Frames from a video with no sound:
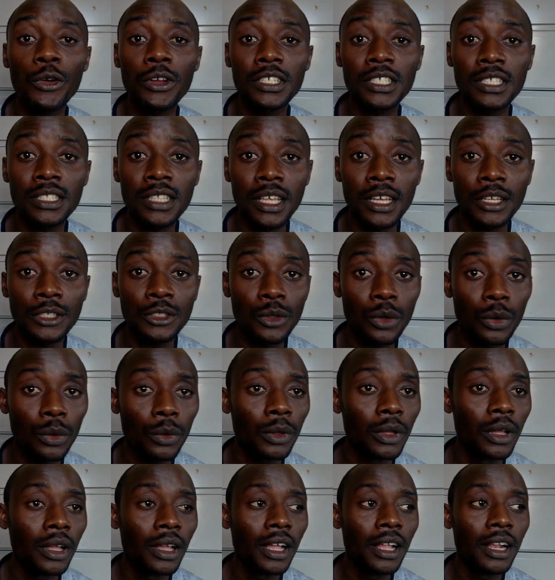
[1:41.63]
there. So
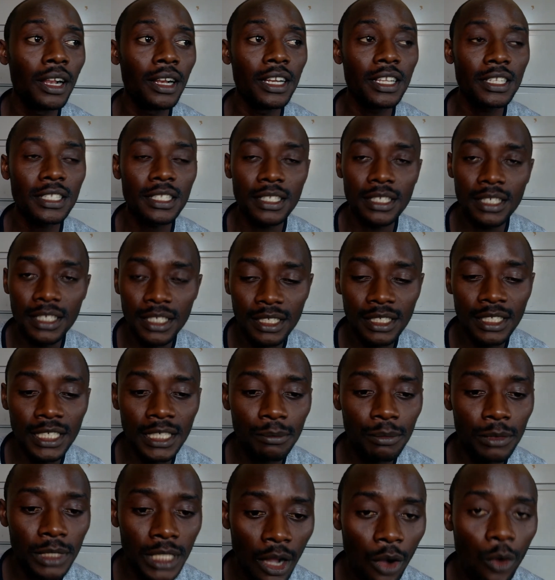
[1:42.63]
let's dig
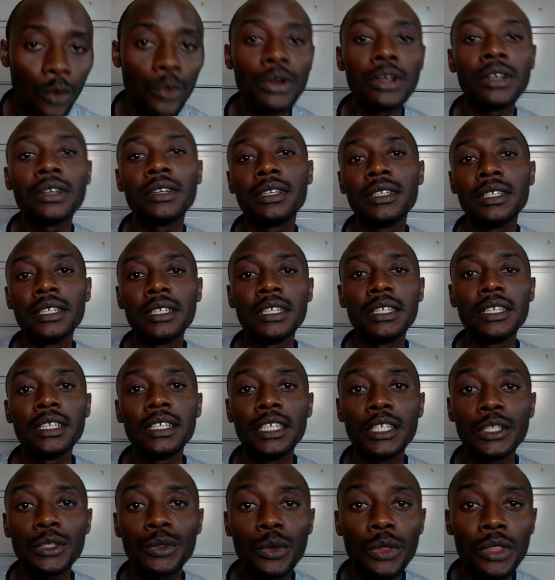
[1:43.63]
deep down
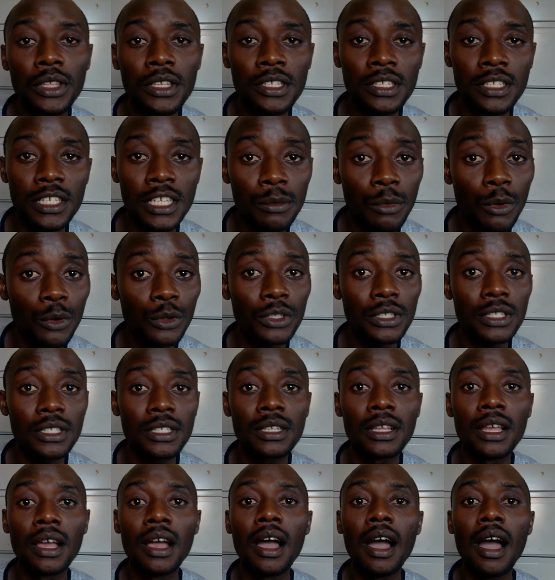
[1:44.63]
into these demons
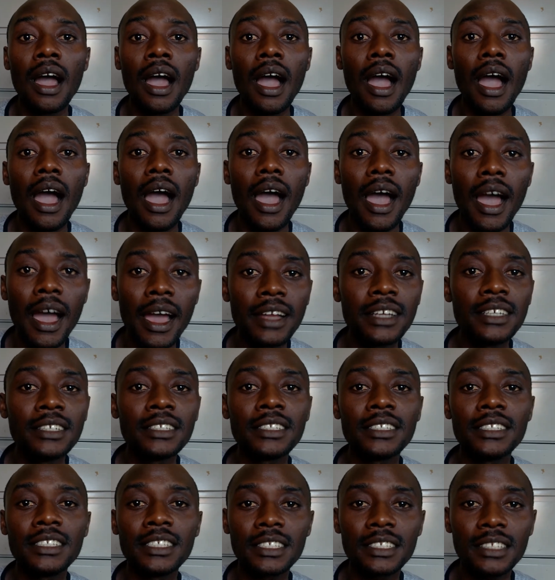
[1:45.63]

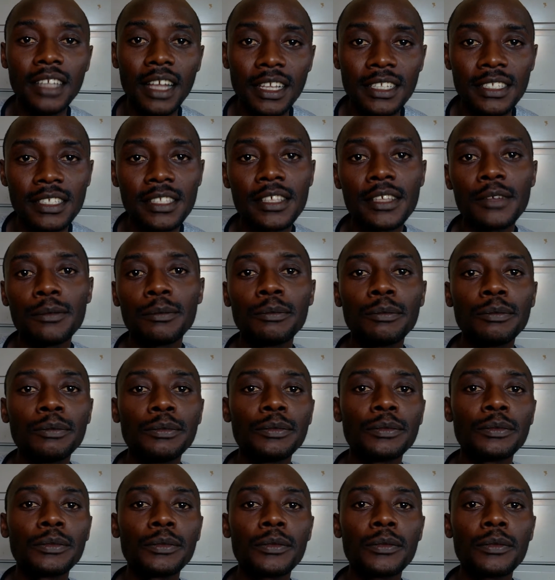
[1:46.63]
and discuss them.
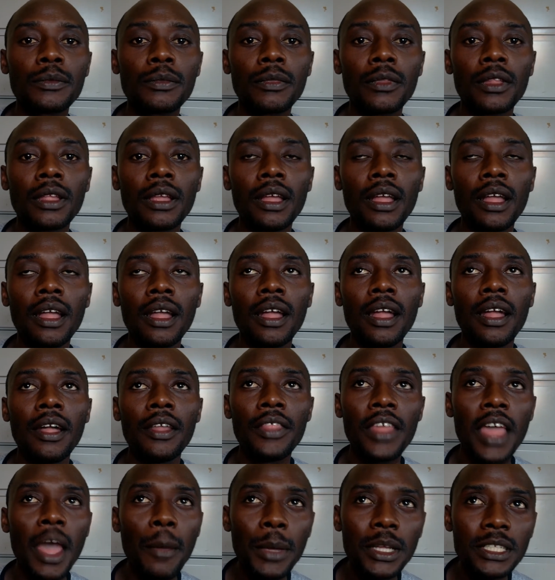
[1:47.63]

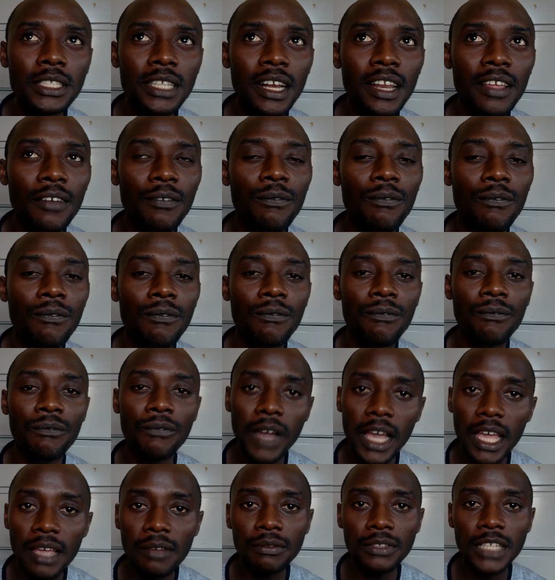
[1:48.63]
There are majorly
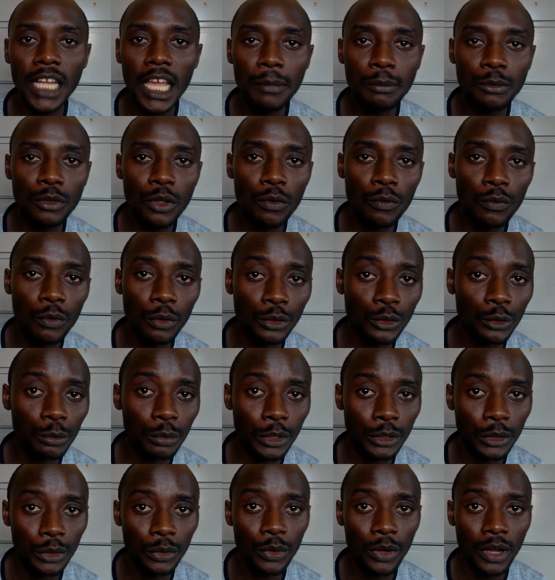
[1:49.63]
5 types of
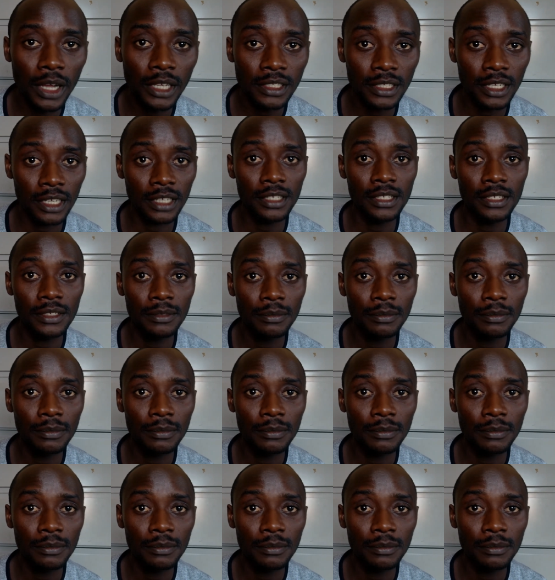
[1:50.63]
occupational hazards.